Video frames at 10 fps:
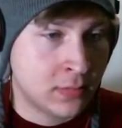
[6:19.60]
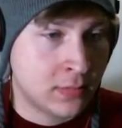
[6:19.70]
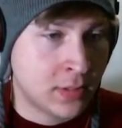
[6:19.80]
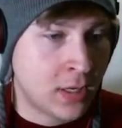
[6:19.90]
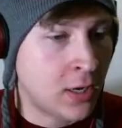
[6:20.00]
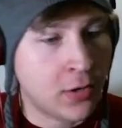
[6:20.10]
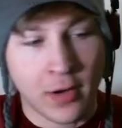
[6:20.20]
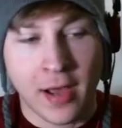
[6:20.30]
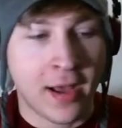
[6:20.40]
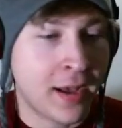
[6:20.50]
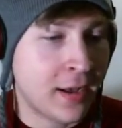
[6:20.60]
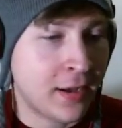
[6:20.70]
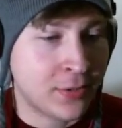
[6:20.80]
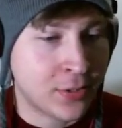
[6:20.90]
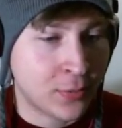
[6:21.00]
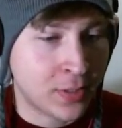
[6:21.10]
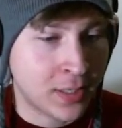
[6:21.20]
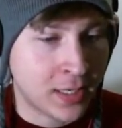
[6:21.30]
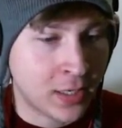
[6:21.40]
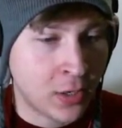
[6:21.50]
Oh, haha, with your one
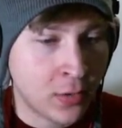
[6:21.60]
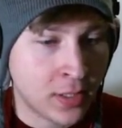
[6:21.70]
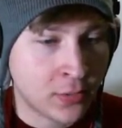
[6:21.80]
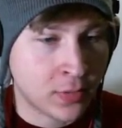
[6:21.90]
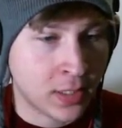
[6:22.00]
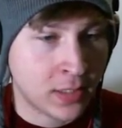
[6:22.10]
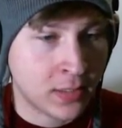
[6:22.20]
line. Oh, that's right.